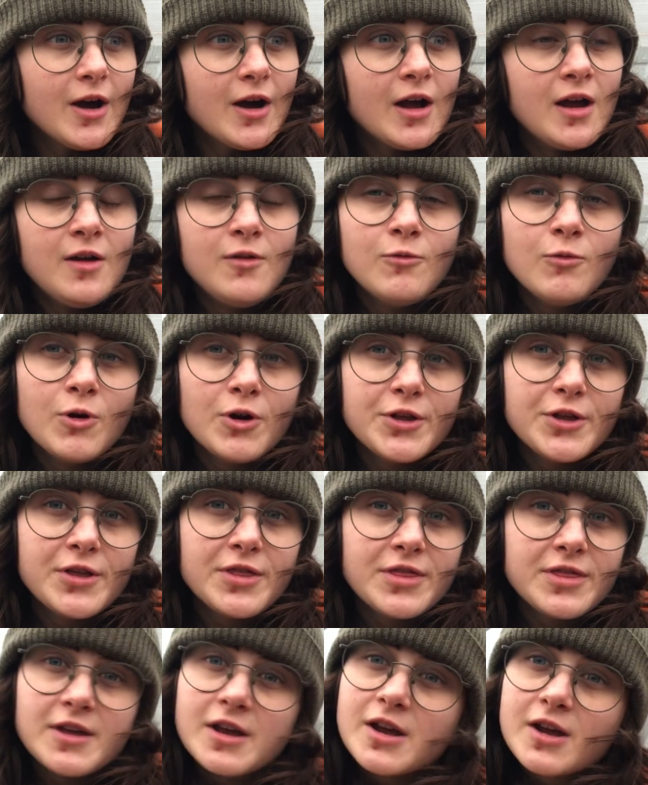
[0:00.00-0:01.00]
and what you
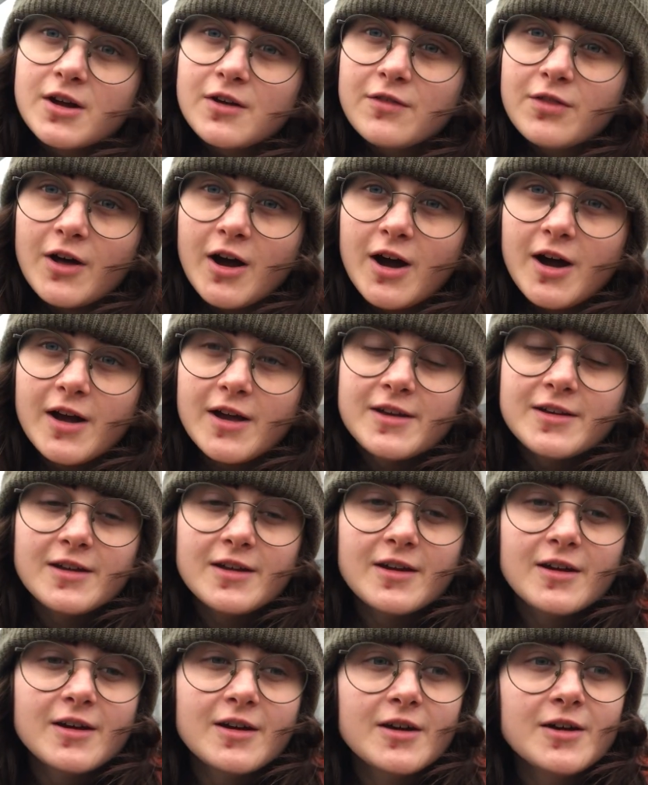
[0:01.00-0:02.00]
think of that
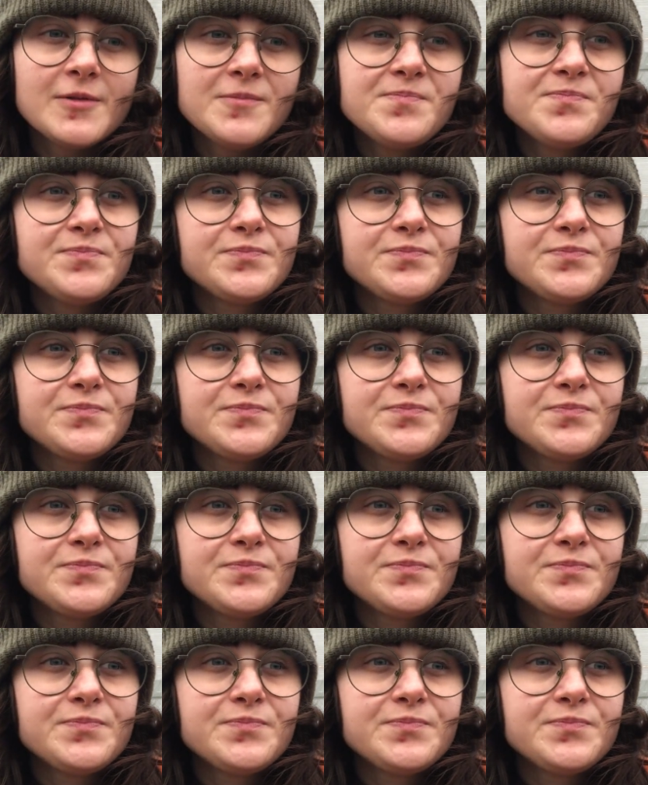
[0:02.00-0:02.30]
idea.